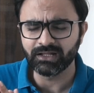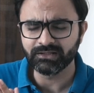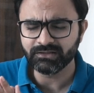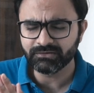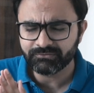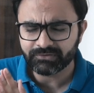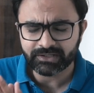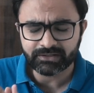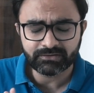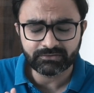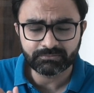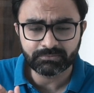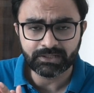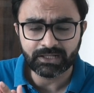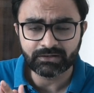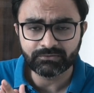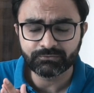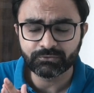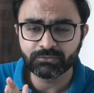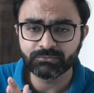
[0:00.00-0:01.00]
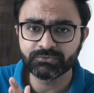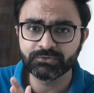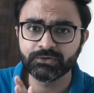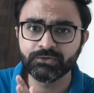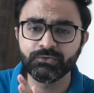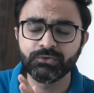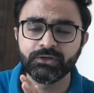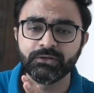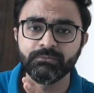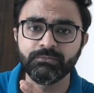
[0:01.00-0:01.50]
other various platforms that
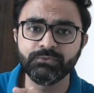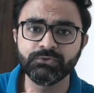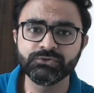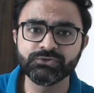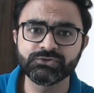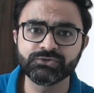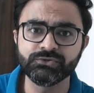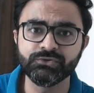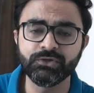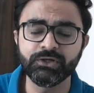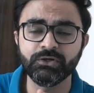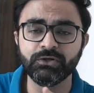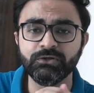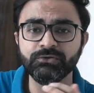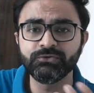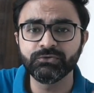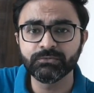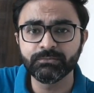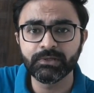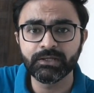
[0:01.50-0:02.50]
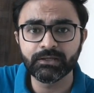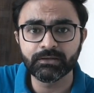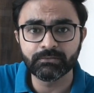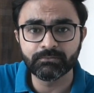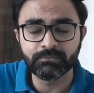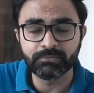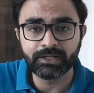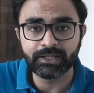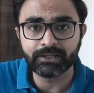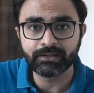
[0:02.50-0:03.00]
you can push. You can also
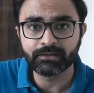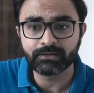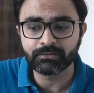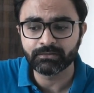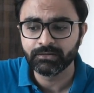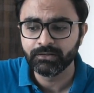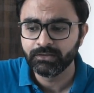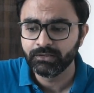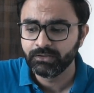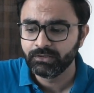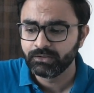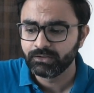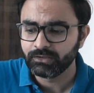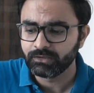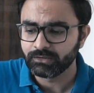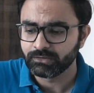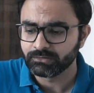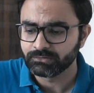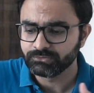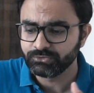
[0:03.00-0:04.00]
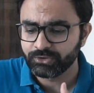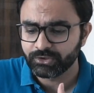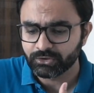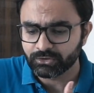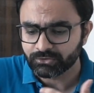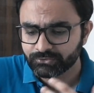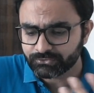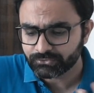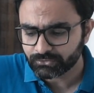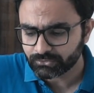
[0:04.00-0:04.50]
you can
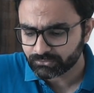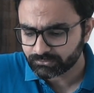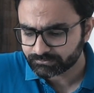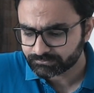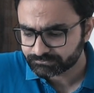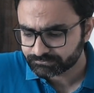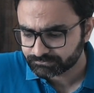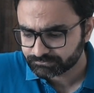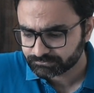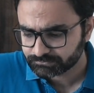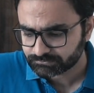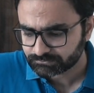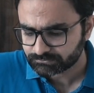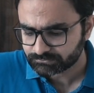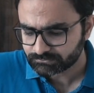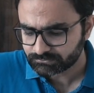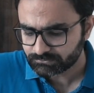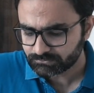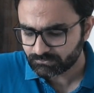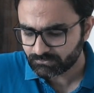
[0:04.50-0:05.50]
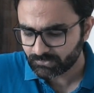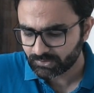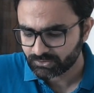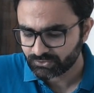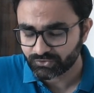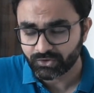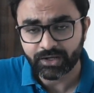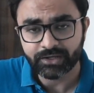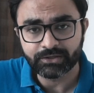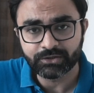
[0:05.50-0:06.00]
also
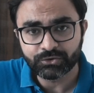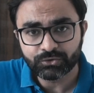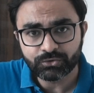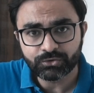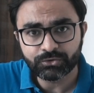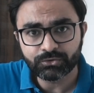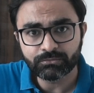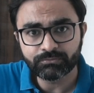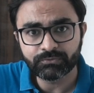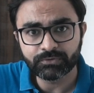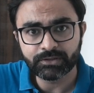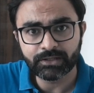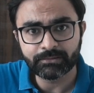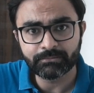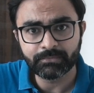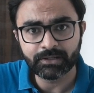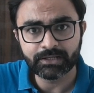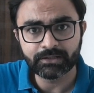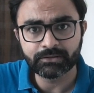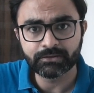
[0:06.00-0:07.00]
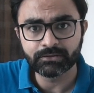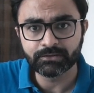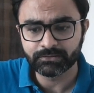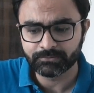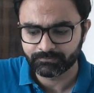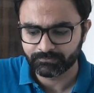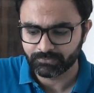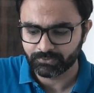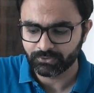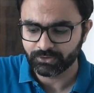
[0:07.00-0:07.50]
try YouTube for that matter.
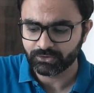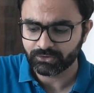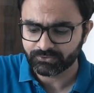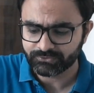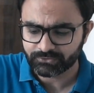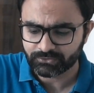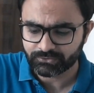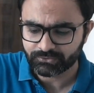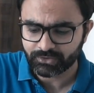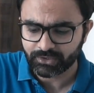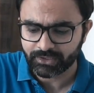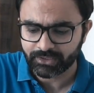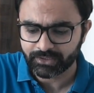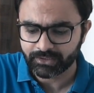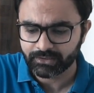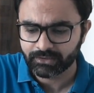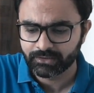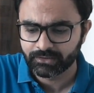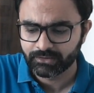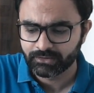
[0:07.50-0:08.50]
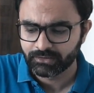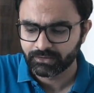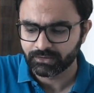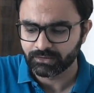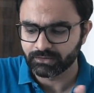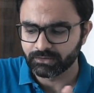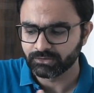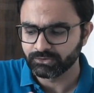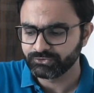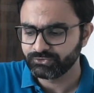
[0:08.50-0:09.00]
You can also try
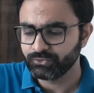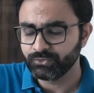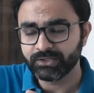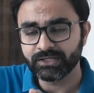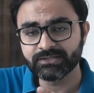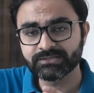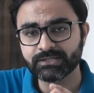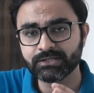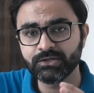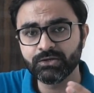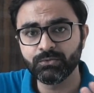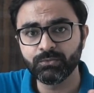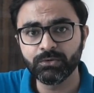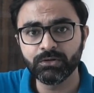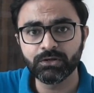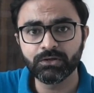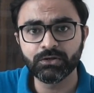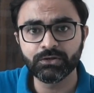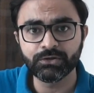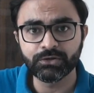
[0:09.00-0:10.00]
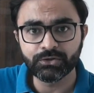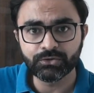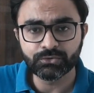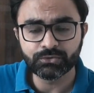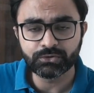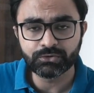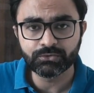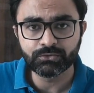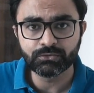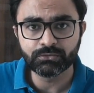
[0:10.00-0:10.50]
showcasing your work on
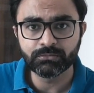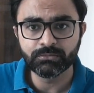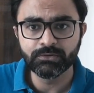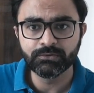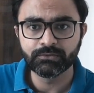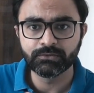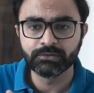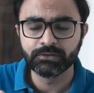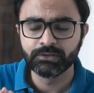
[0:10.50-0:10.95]
YouTube.